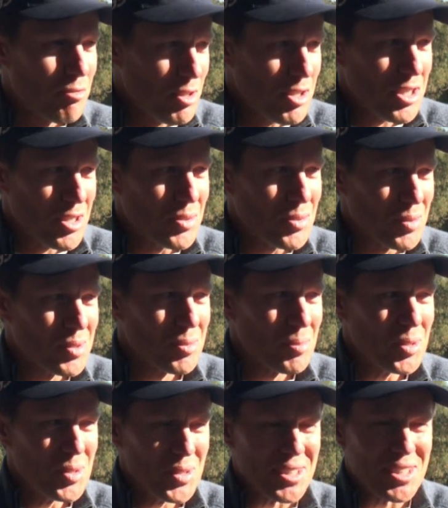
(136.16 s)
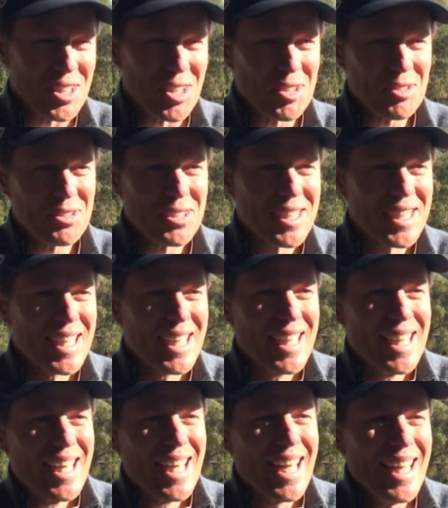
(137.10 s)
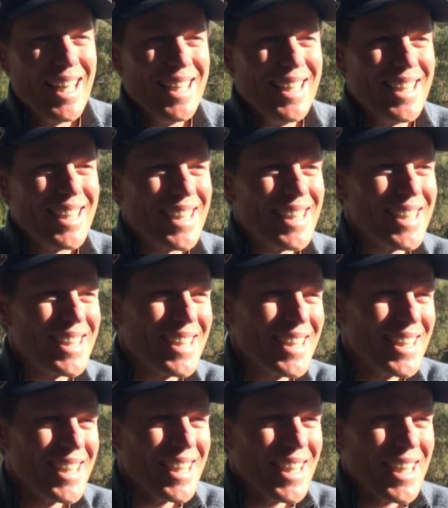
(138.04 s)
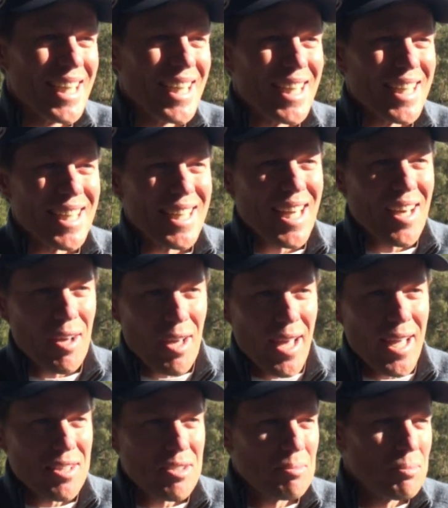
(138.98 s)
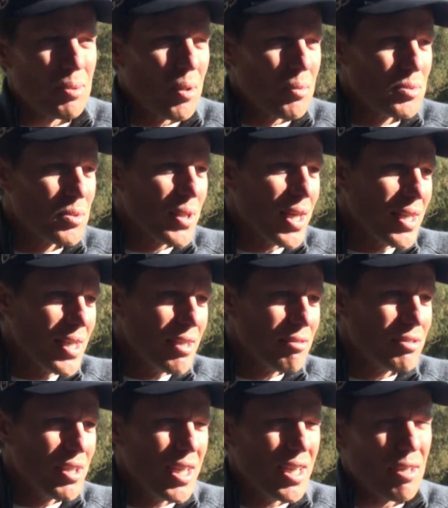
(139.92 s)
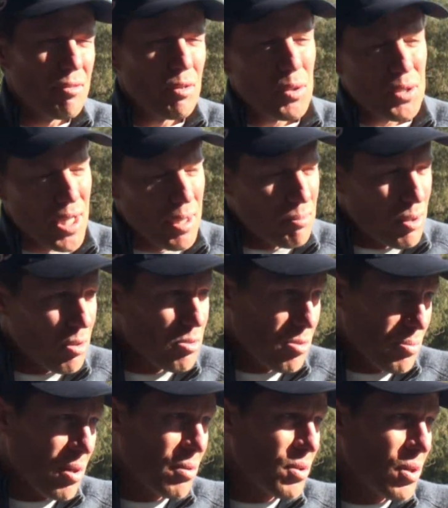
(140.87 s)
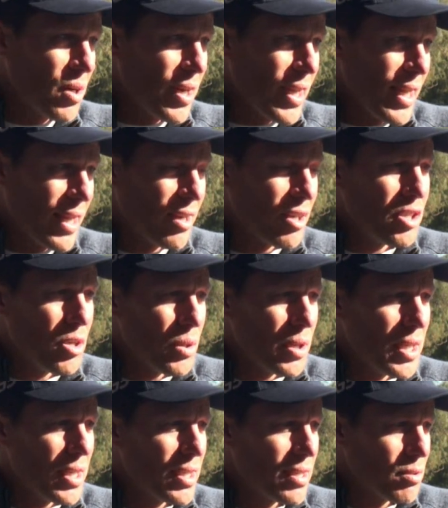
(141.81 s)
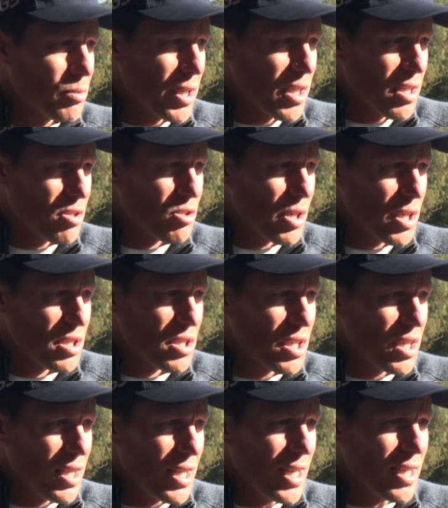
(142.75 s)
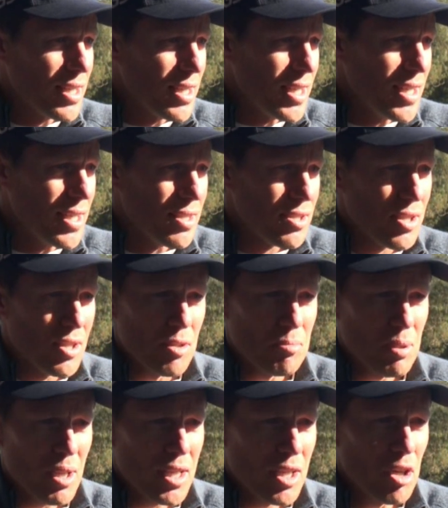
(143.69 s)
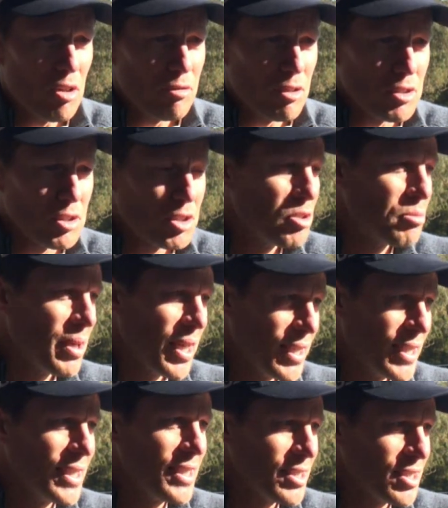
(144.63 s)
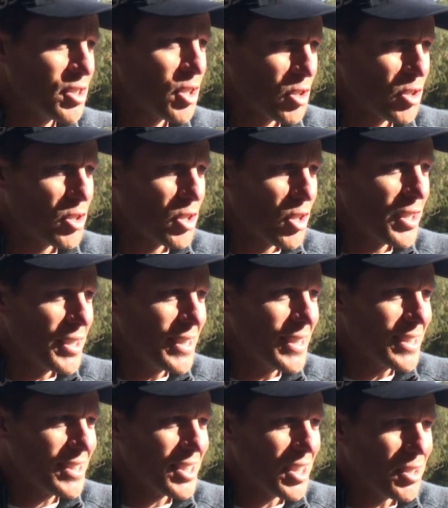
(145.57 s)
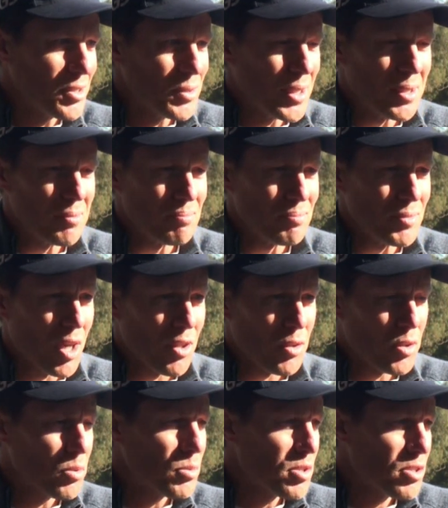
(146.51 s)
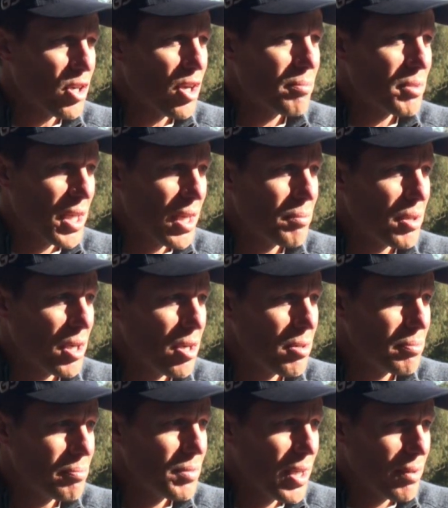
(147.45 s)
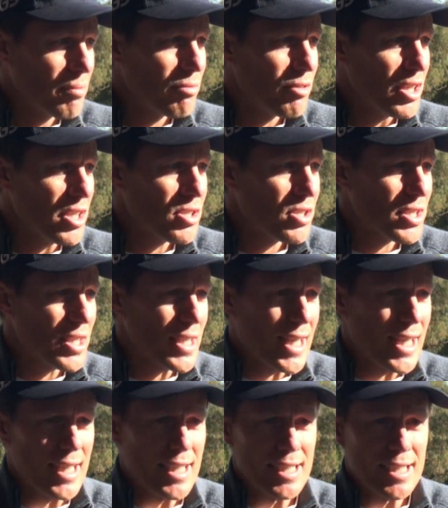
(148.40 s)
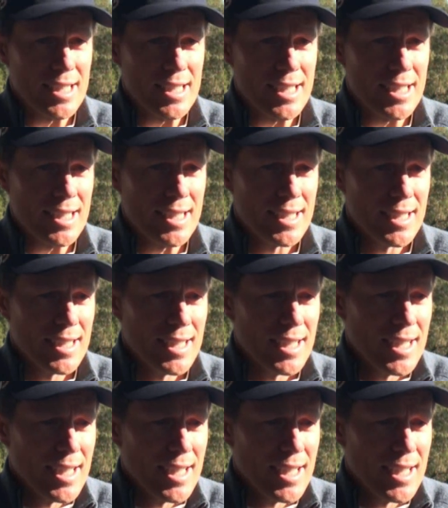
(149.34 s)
it's a physical sport, this golf. Yeah. And uh, I had some problems with that left knee, and I've always had problems with my right, and I knew I needed a reconstruction at the end of the year. So to play golf on two bad knees is not a good idea. So um, I thought it was time to come home, get them fixed, and uh,